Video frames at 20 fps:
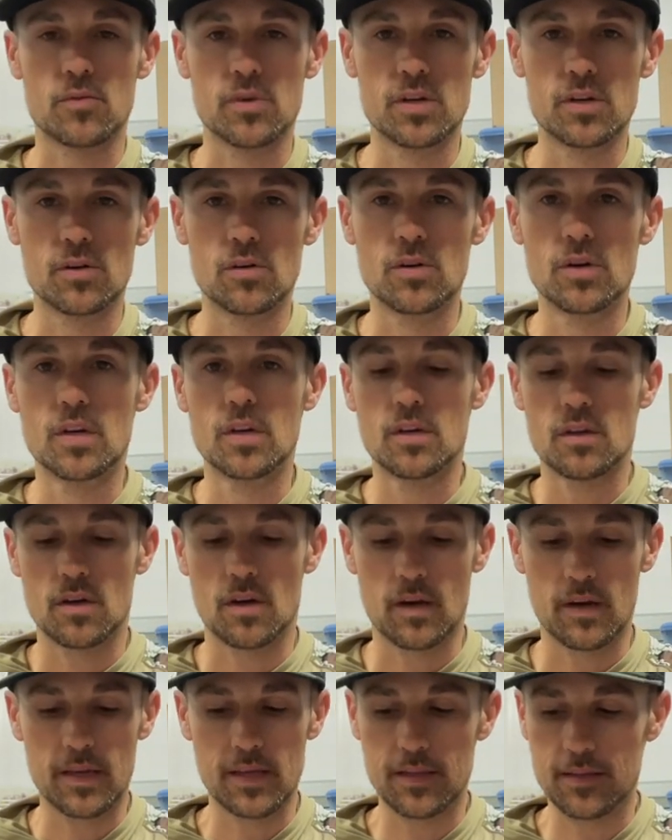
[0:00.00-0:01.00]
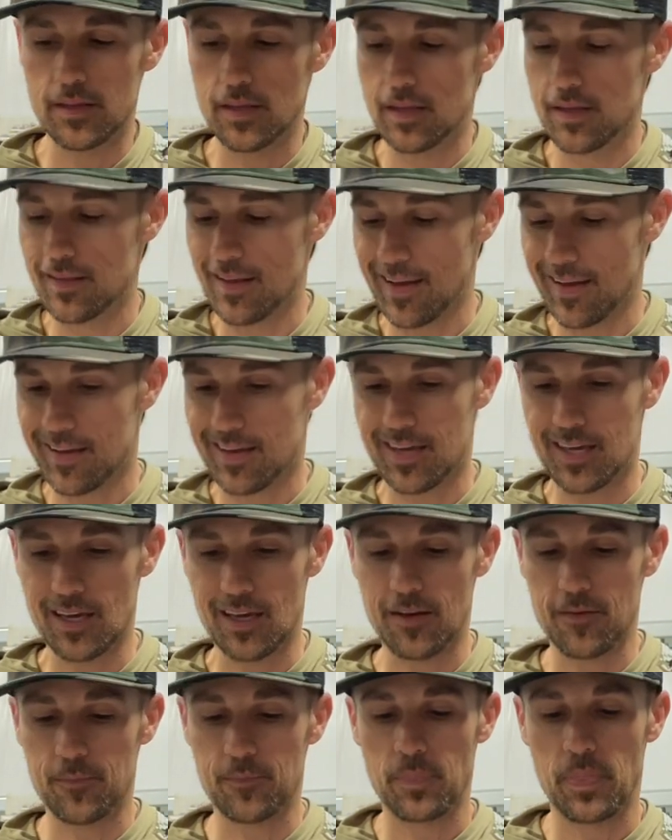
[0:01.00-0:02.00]
reel in that
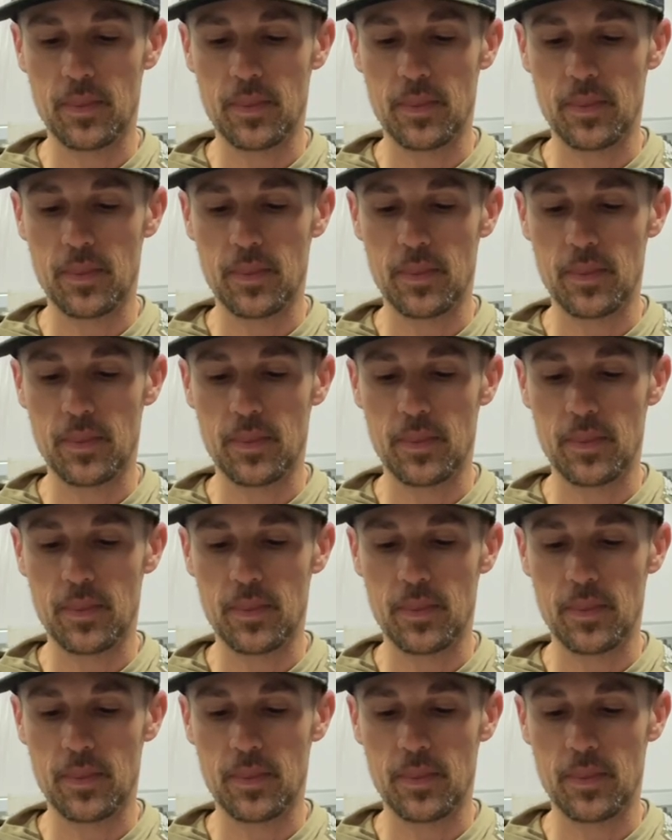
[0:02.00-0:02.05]
kit.